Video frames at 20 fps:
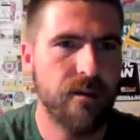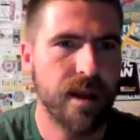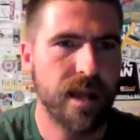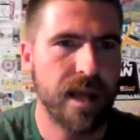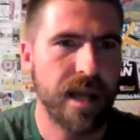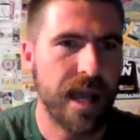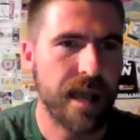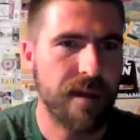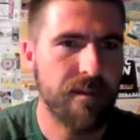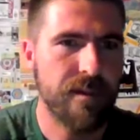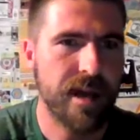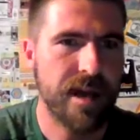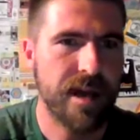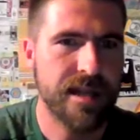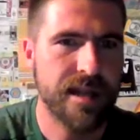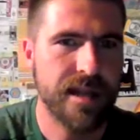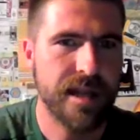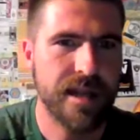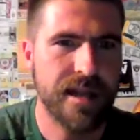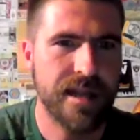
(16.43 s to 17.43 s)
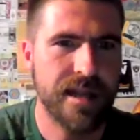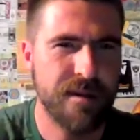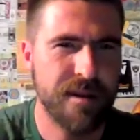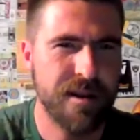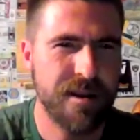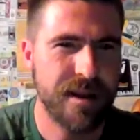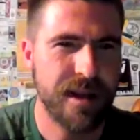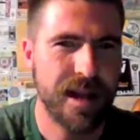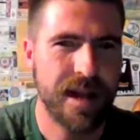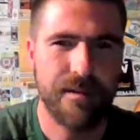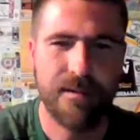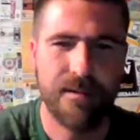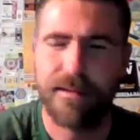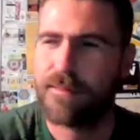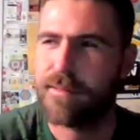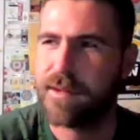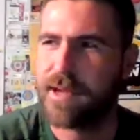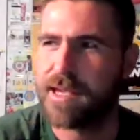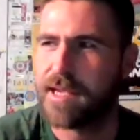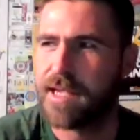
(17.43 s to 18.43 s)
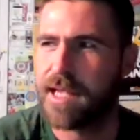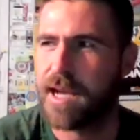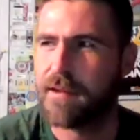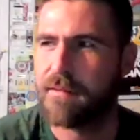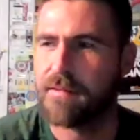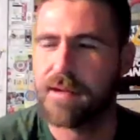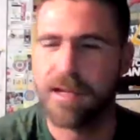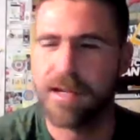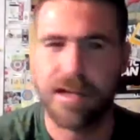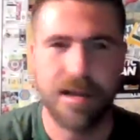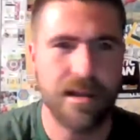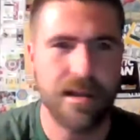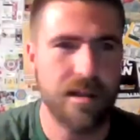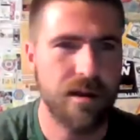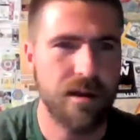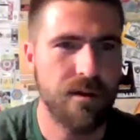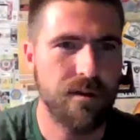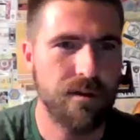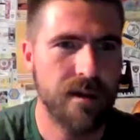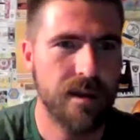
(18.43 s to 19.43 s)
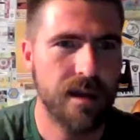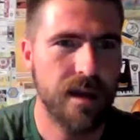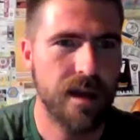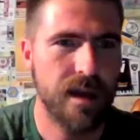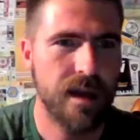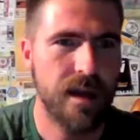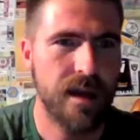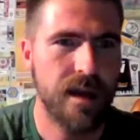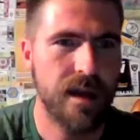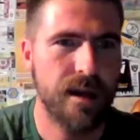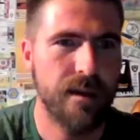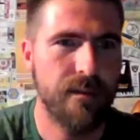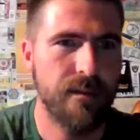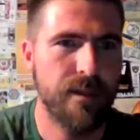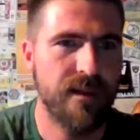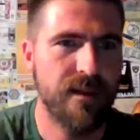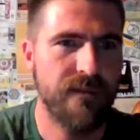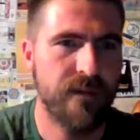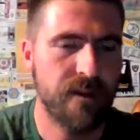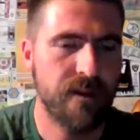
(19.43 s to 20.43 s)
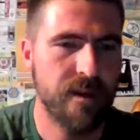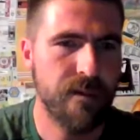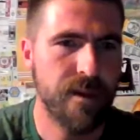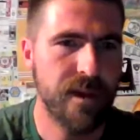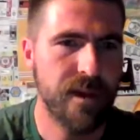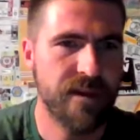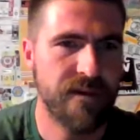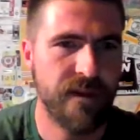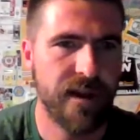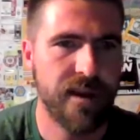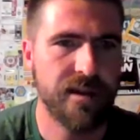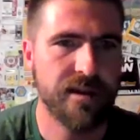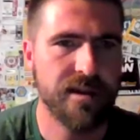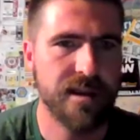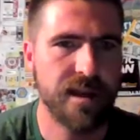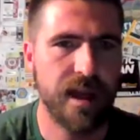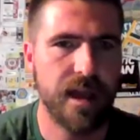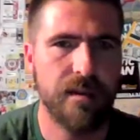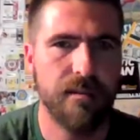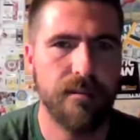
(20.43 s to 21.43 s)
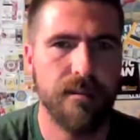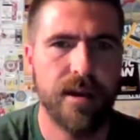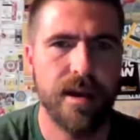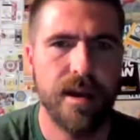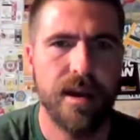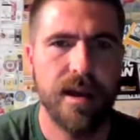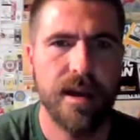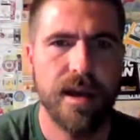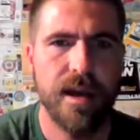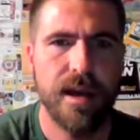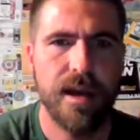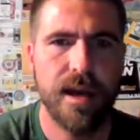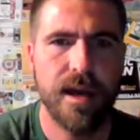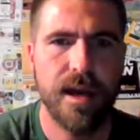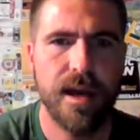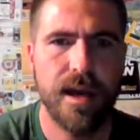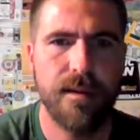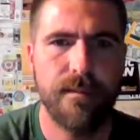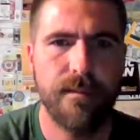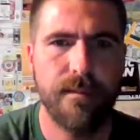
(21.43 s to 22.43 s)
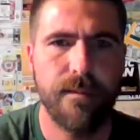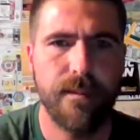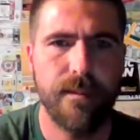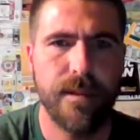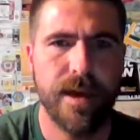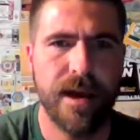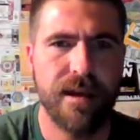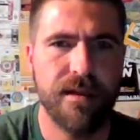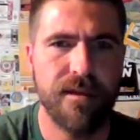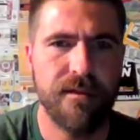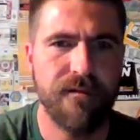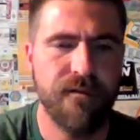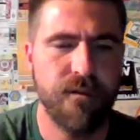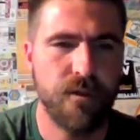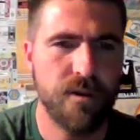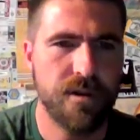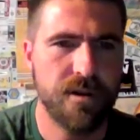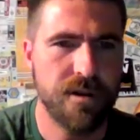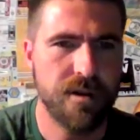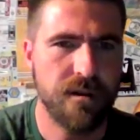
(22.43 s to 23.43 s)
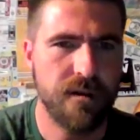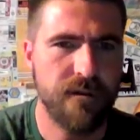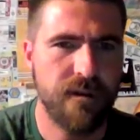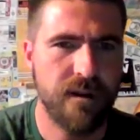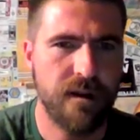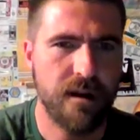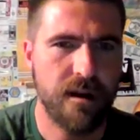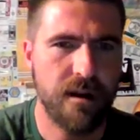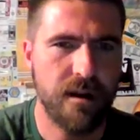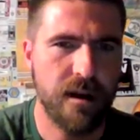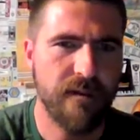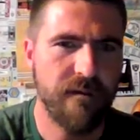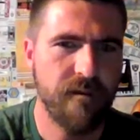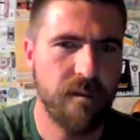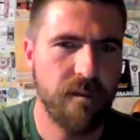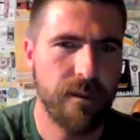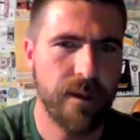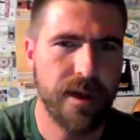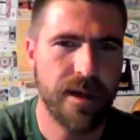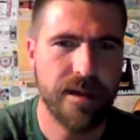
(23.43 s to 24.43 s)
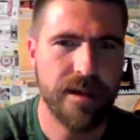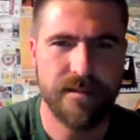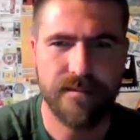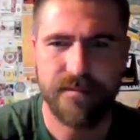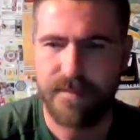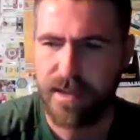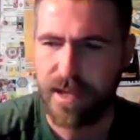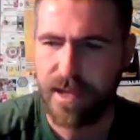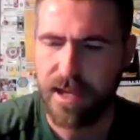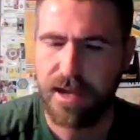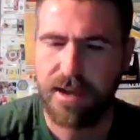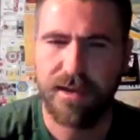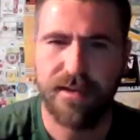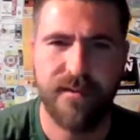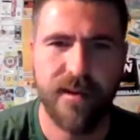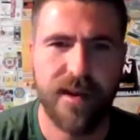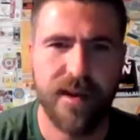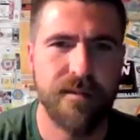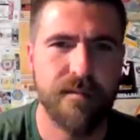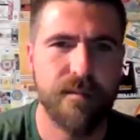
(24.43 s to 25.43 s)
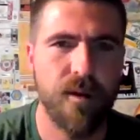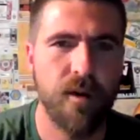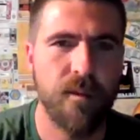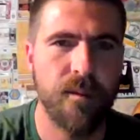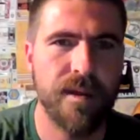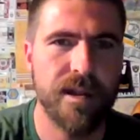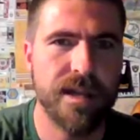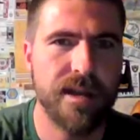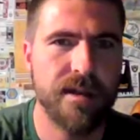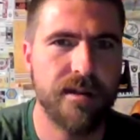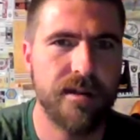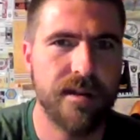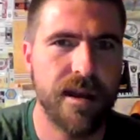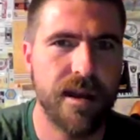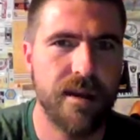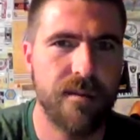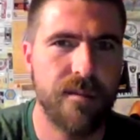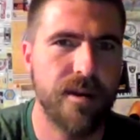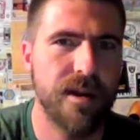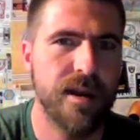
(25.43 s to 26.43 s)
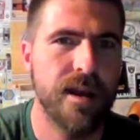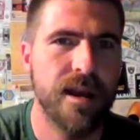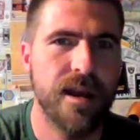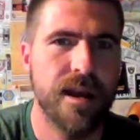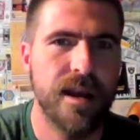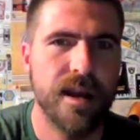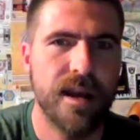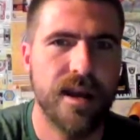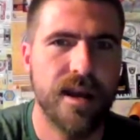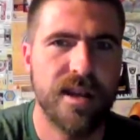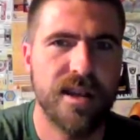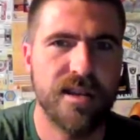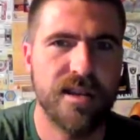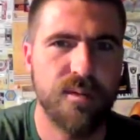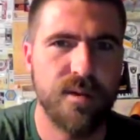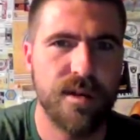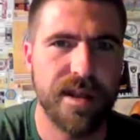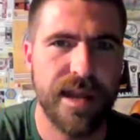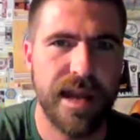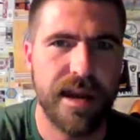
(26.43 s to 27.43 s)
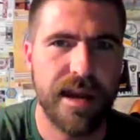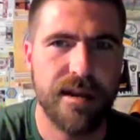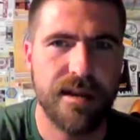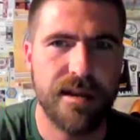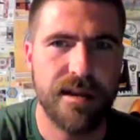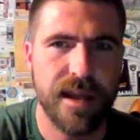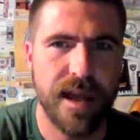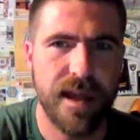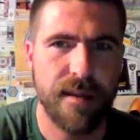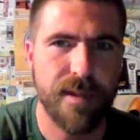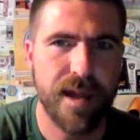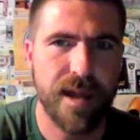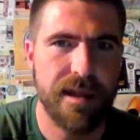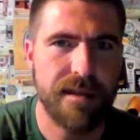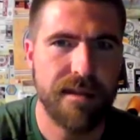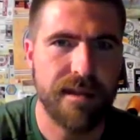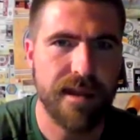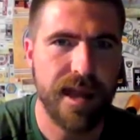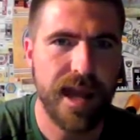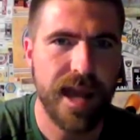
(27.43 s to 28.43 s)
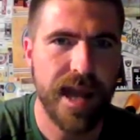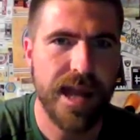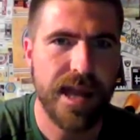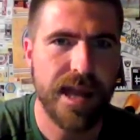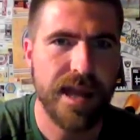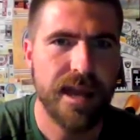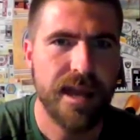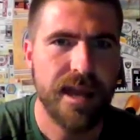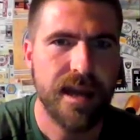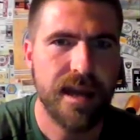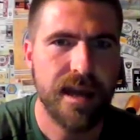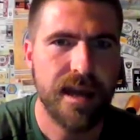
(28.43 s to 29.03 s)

What a game last night, especially that because of that reason alone. By far the best finals game out of the four so far. All of them been, they've had their moments here or there, but this one came down to the end.